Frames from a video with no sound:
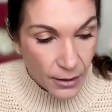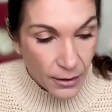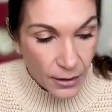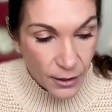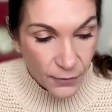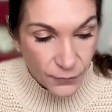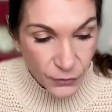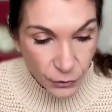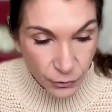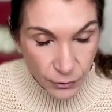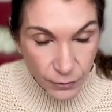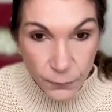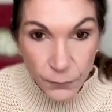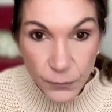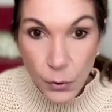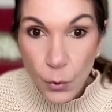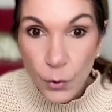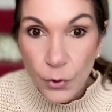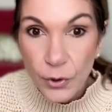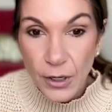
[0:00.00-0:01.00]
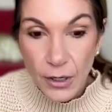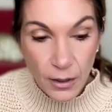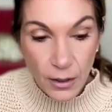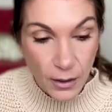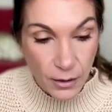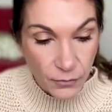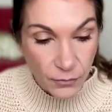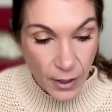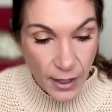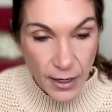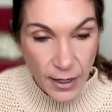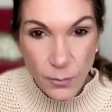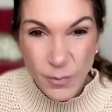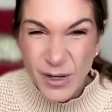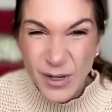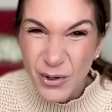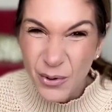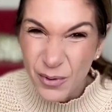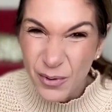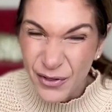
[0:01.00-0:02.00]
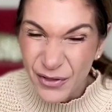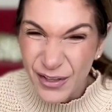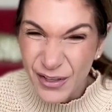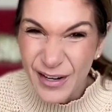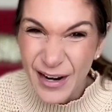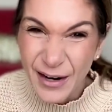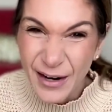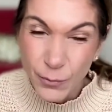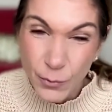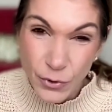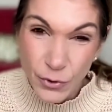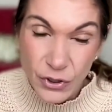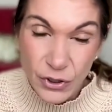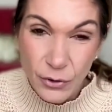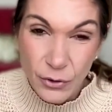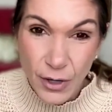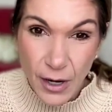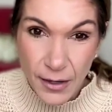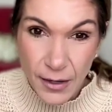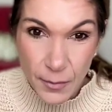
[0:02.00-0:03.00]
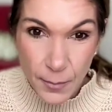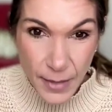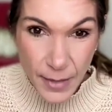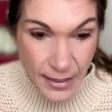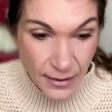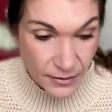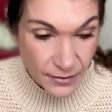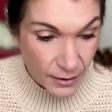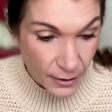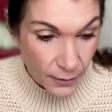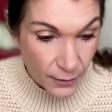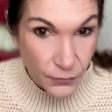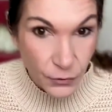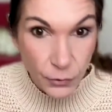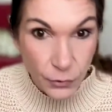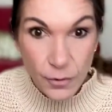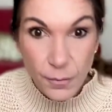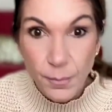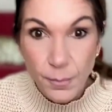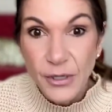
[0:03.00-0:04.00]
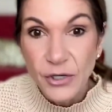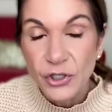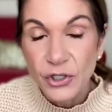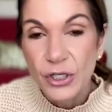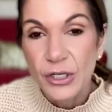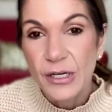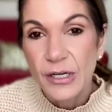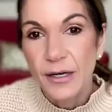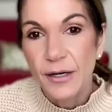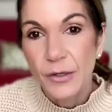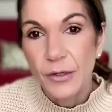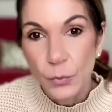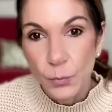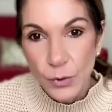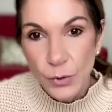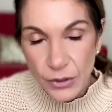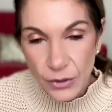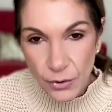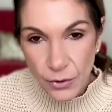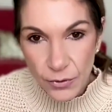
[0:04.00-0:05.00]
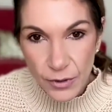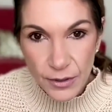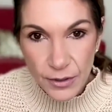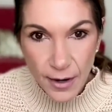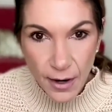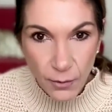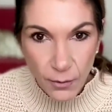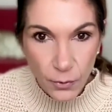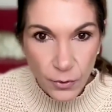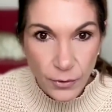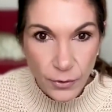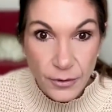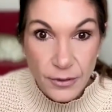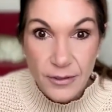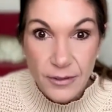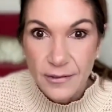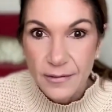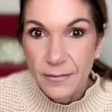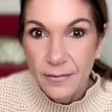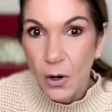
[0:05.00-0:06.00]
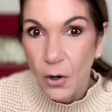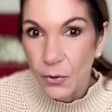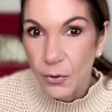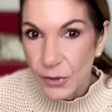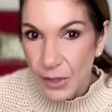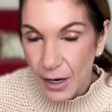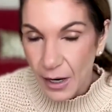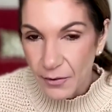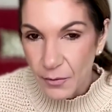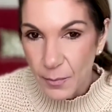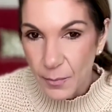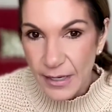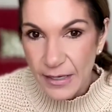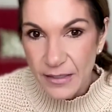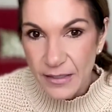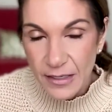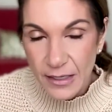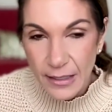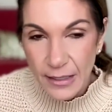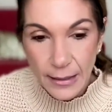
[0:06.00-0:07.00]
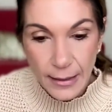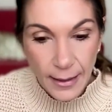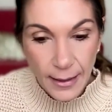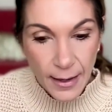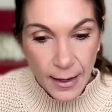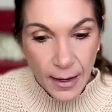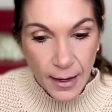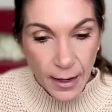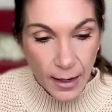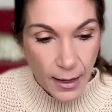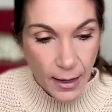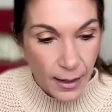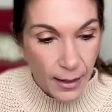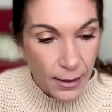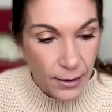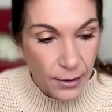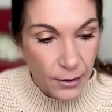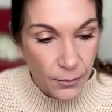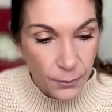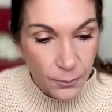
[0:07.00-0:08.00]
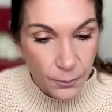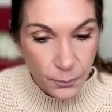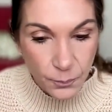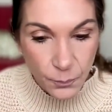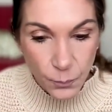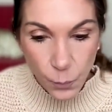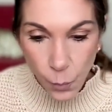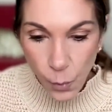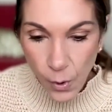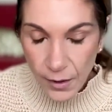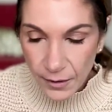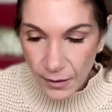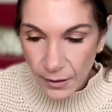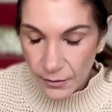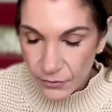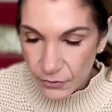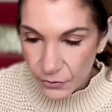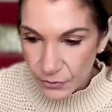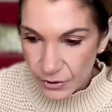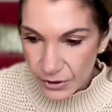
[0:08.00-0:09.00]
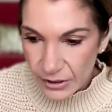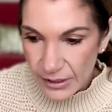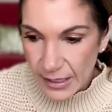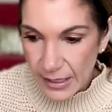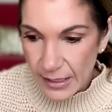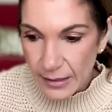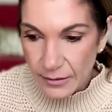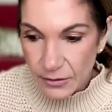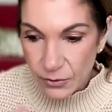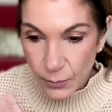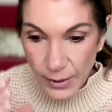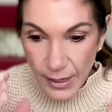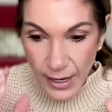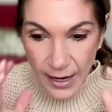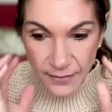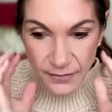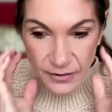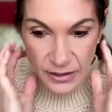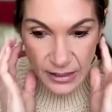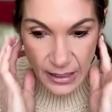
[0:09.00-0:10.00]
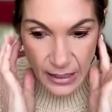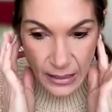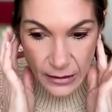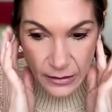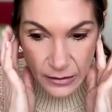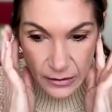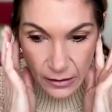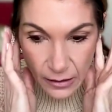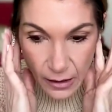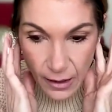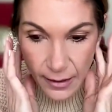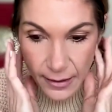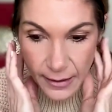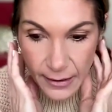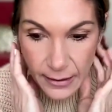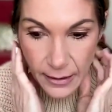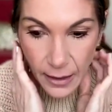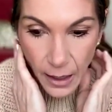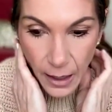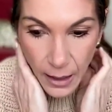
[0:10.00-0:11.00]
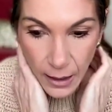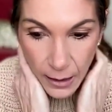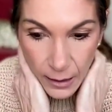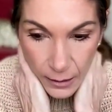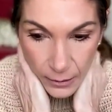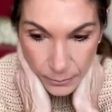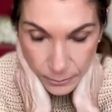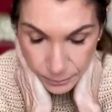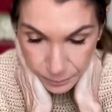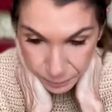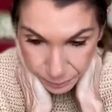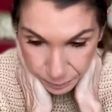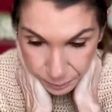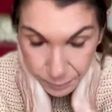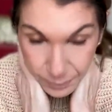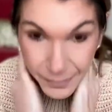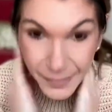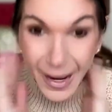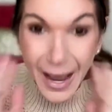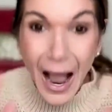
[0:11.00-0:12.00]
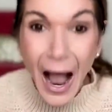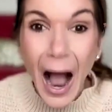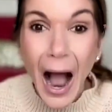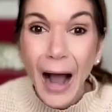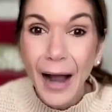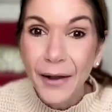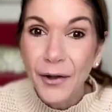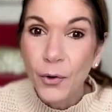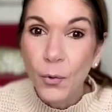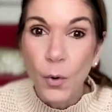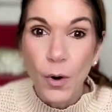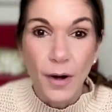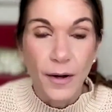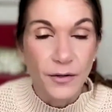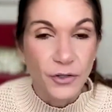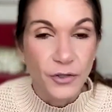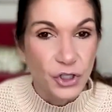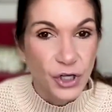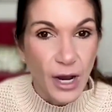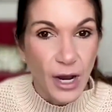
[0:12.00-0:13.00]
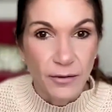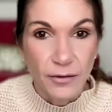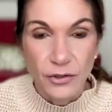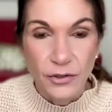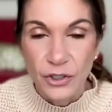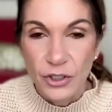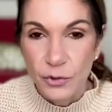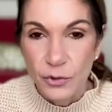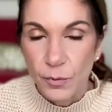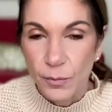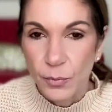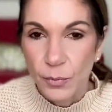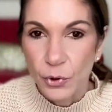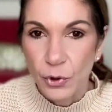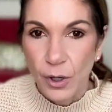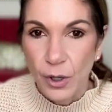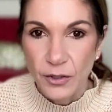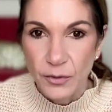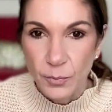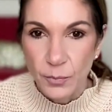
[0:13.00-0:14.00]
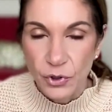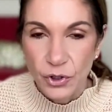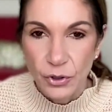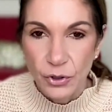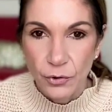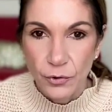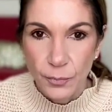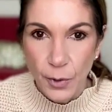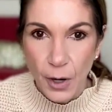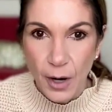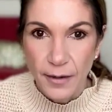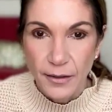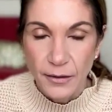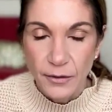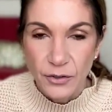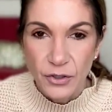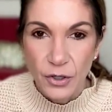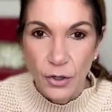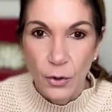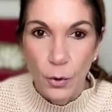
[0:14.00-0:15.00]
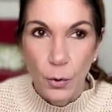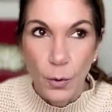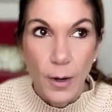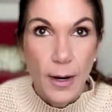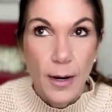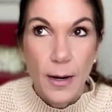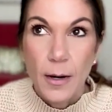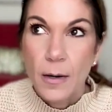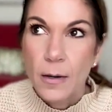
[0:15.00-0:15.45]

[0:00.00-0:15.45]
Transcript: if you're in Florida, right, we know that the networks are not amazing. If you're in Michigan, we know the networks are not amazing. What other states? We have states like Iowa, challenges with Blue Cross Blue Shield products. So